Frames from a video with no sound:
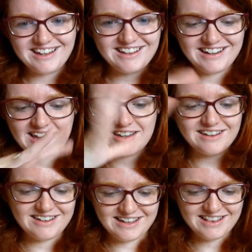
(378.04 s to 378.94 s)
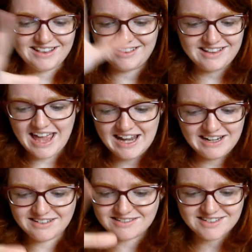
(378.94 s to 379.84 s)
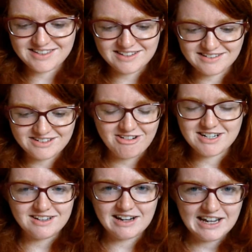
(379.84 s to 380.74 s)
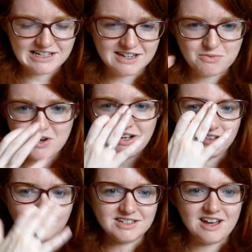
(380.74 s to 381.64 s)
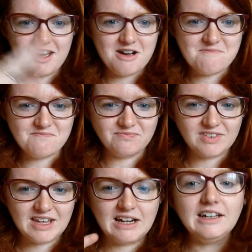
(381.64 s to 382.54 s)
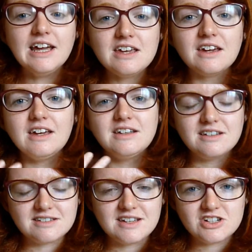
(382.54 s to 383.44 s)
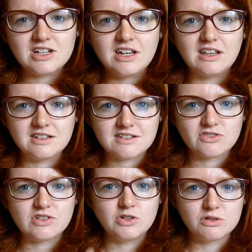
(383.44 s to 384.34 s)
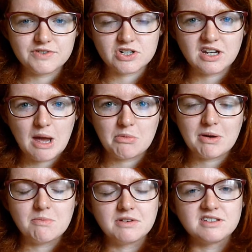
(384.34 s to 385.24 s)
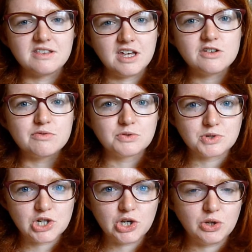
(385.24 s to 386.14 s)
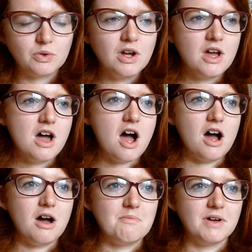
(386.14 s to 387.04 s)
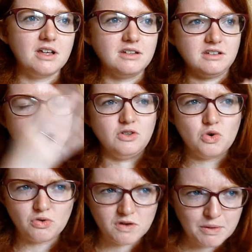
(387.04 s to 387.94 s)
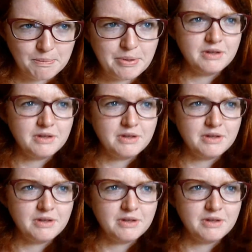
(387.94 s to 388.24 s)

like Aliens, the Greater Galactic World, um, like in essentially in this country Eurovision came about because at the end of World War Two, um, Europe,